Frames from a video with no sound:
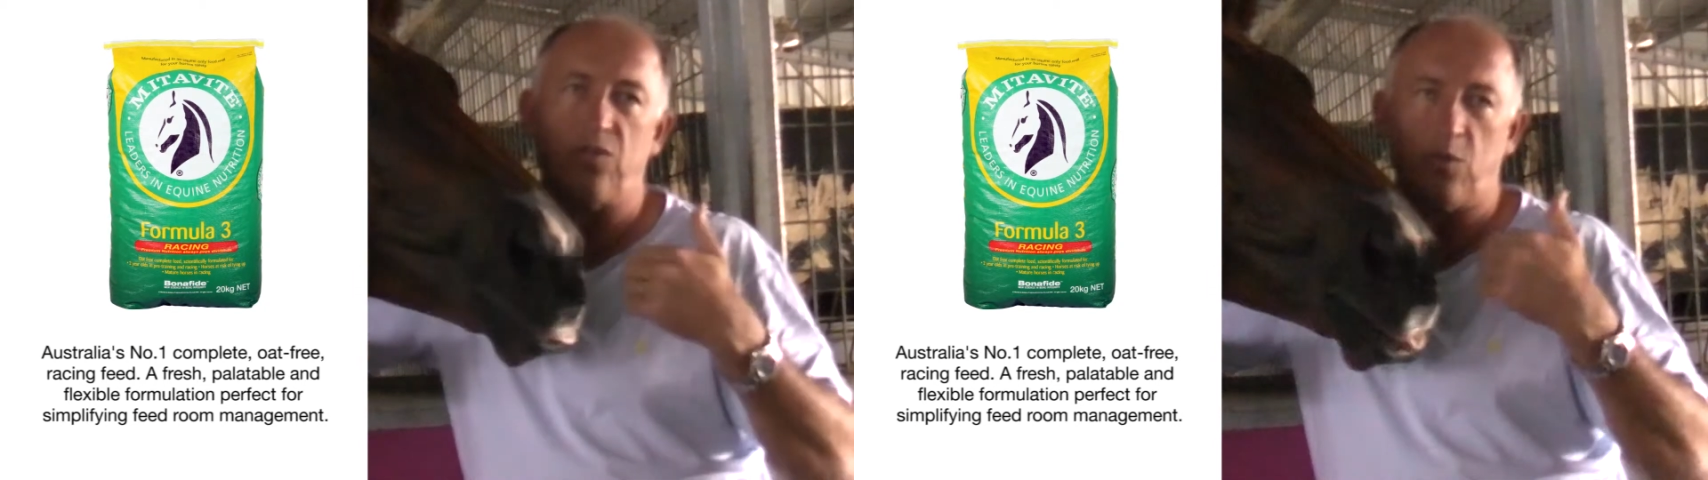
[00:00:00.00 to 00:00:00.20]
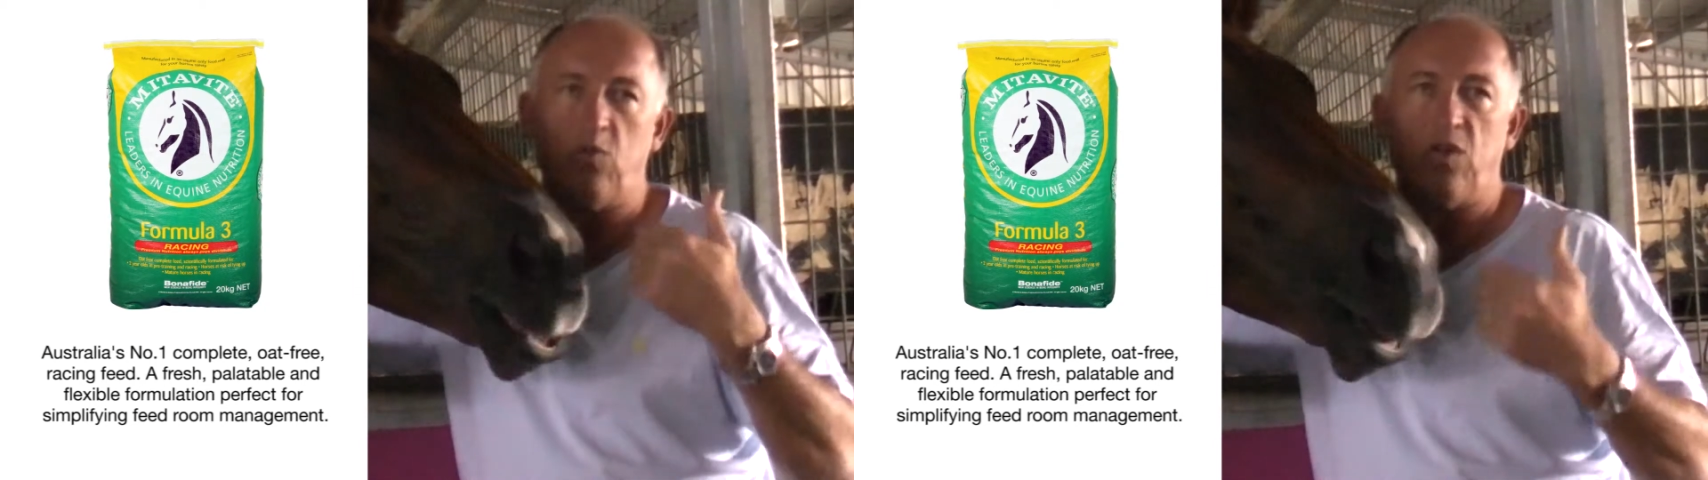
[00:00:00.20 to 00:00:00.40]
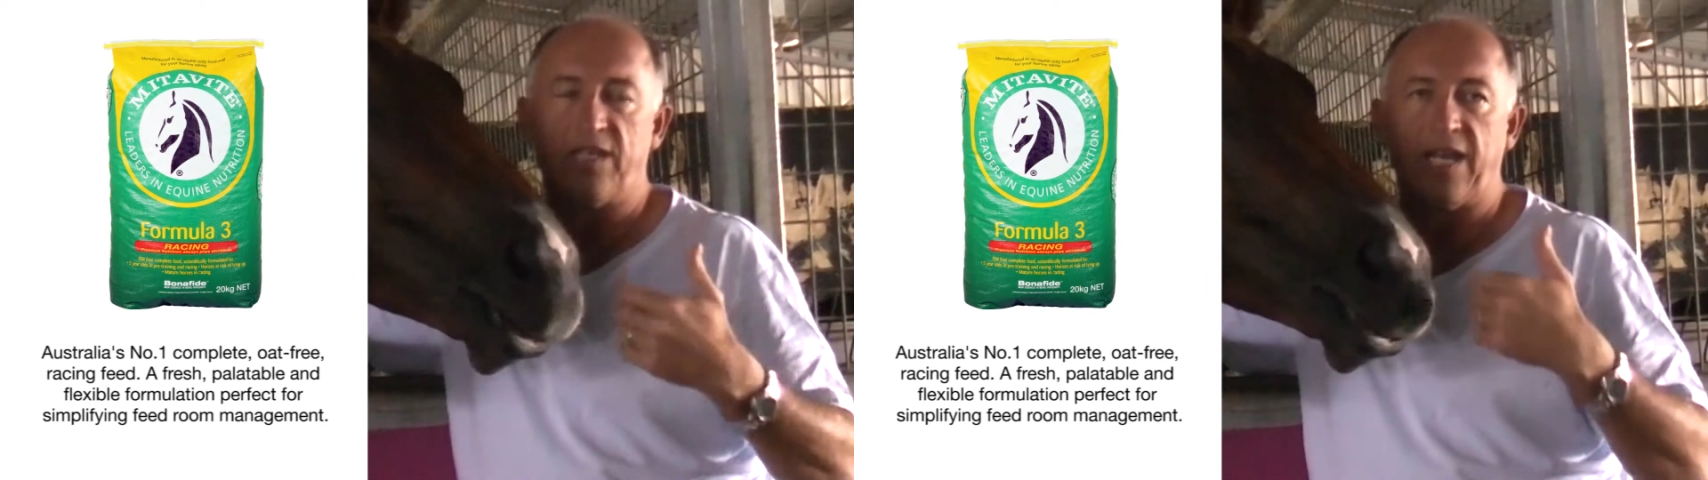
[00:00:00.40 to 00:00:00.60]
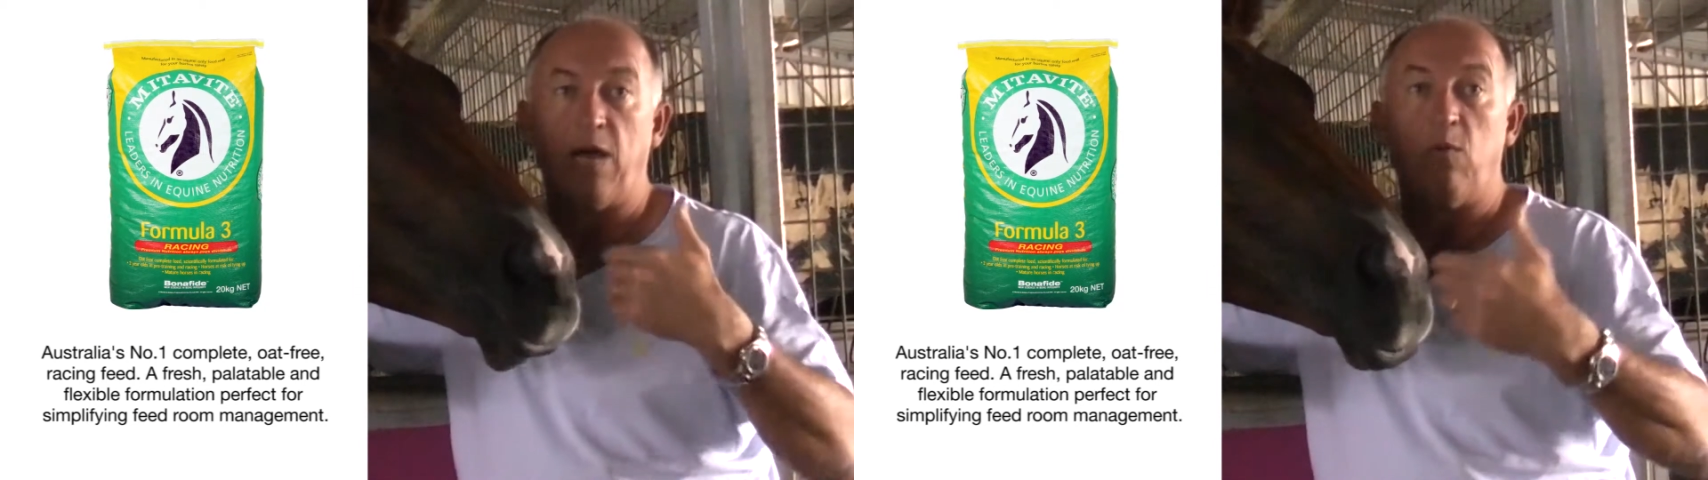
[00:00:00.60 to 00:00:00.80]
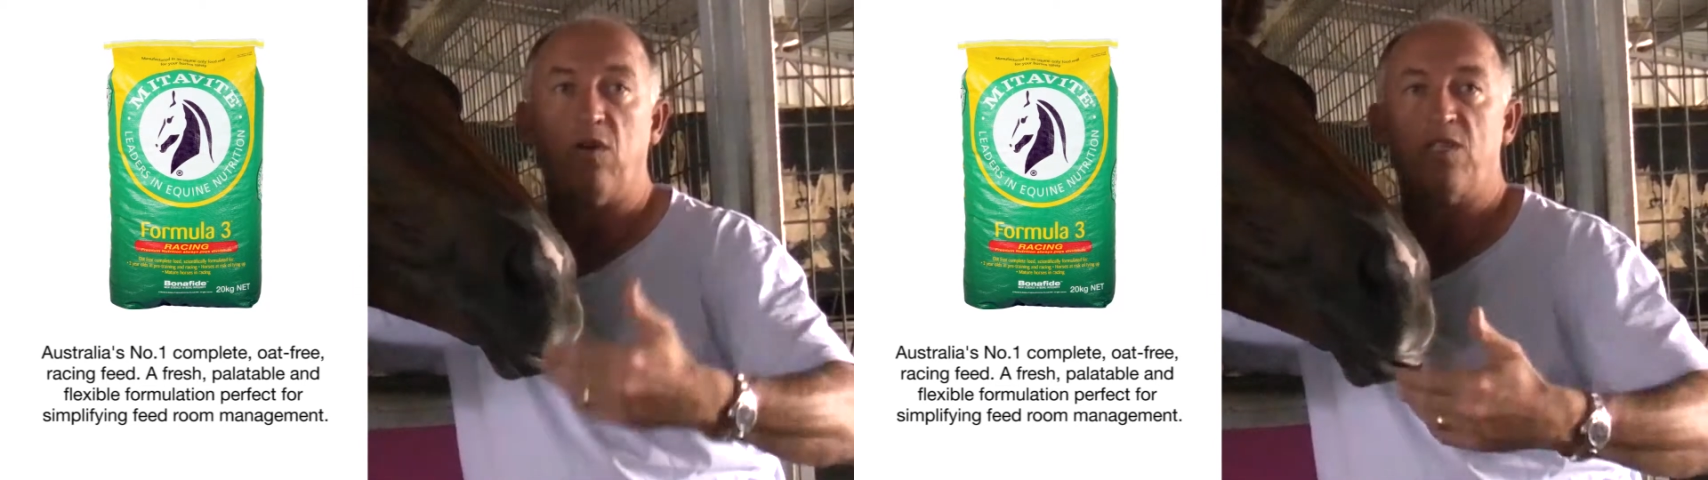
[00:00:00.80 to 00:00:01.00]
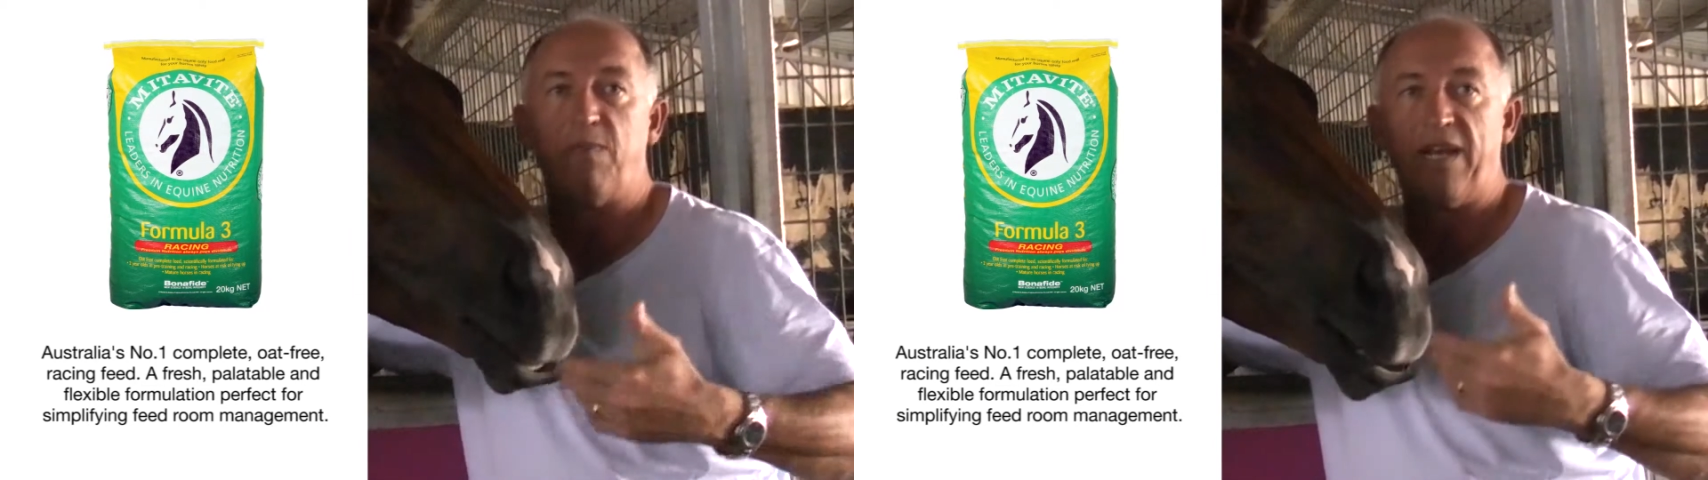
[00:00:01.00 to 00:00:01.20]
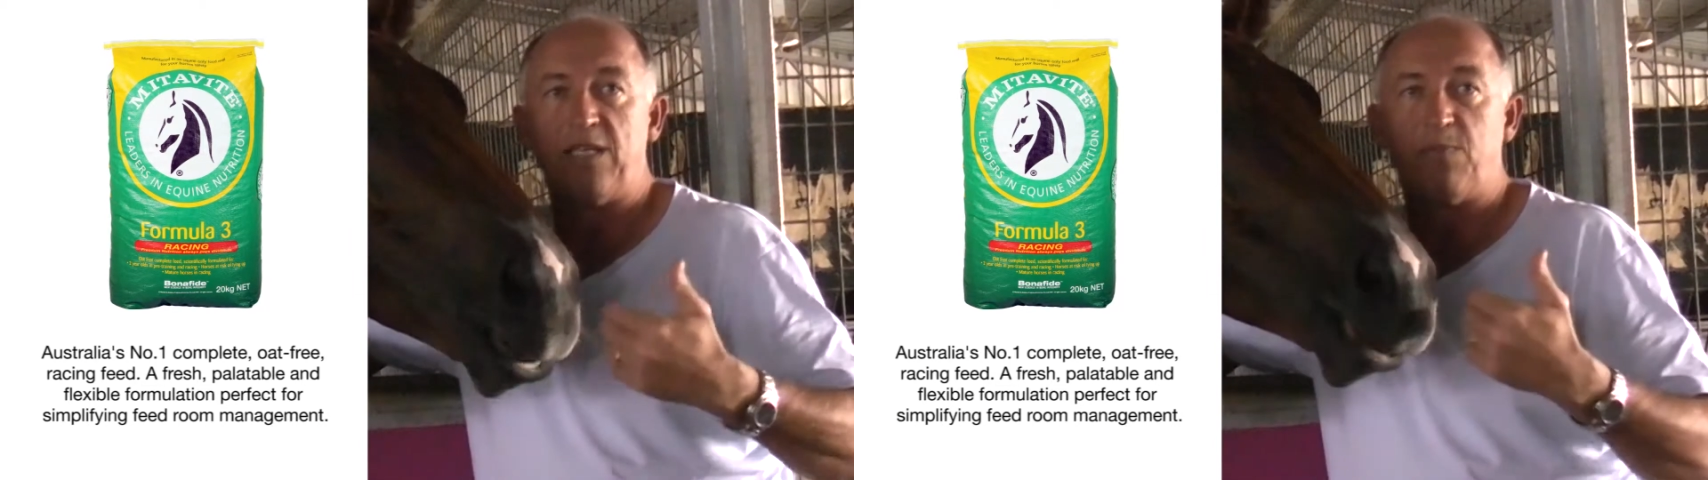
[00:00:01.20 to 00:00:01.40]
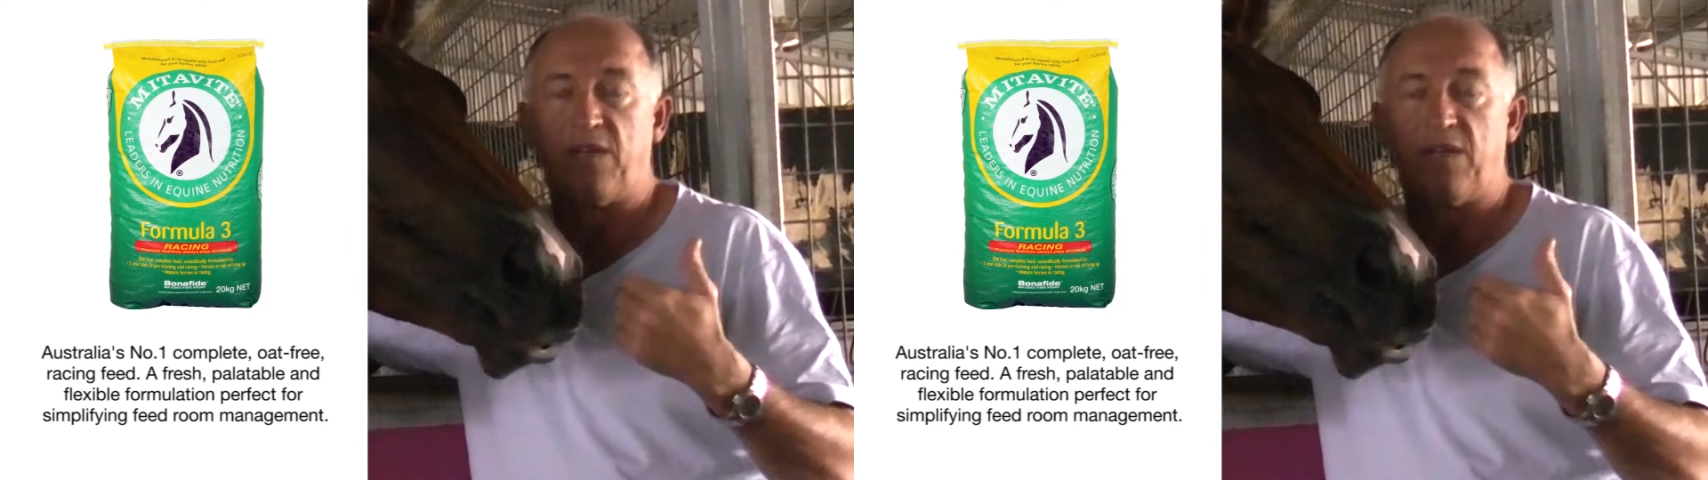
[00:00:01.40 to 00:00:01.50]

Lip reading: to work out what's best,